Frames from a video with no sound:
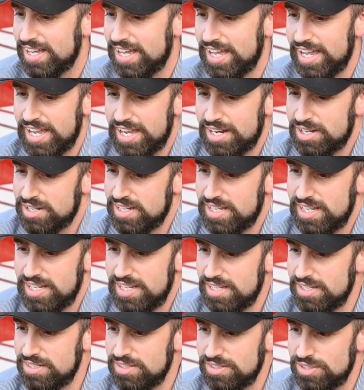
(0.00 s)
and
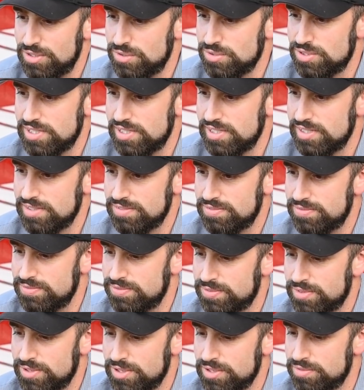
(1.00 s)
he used it
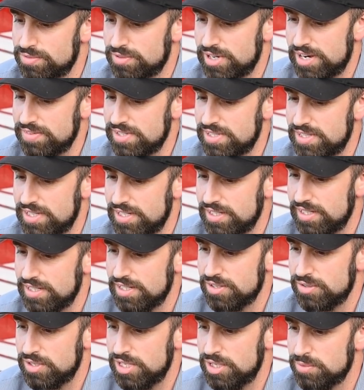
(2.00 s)
for everything. You
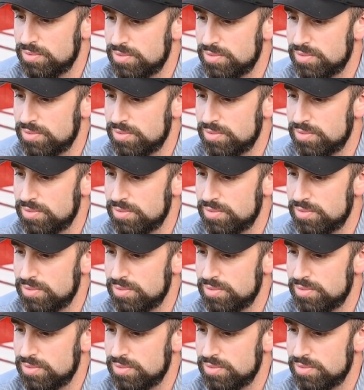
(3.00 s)
know,